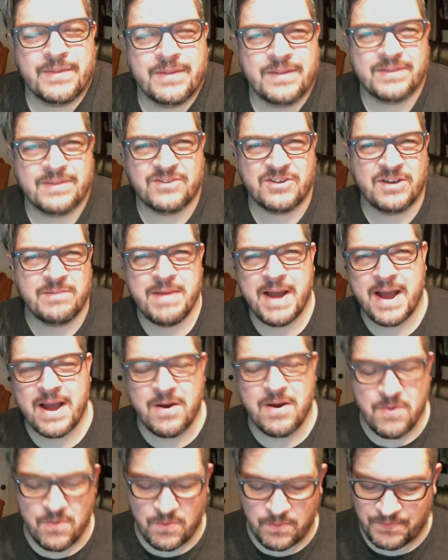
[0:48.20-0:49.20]

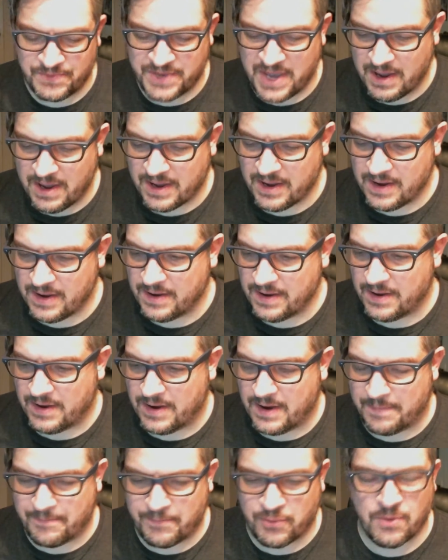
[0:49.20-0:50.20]
somehow taking
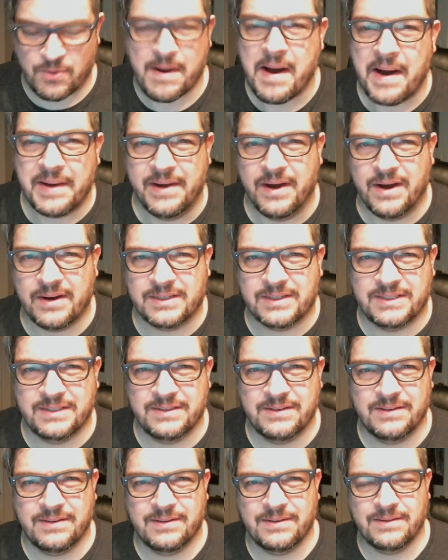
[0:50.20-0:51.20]
a product,
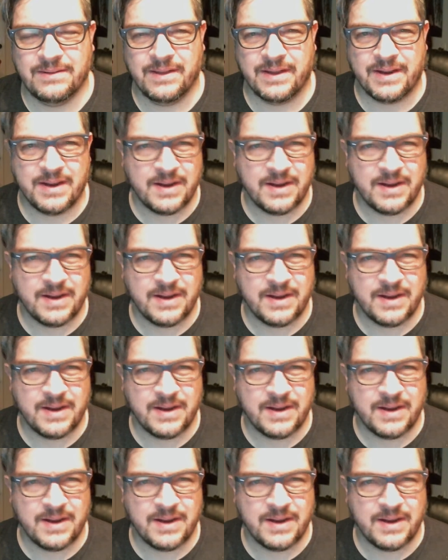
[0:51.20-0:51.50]
like a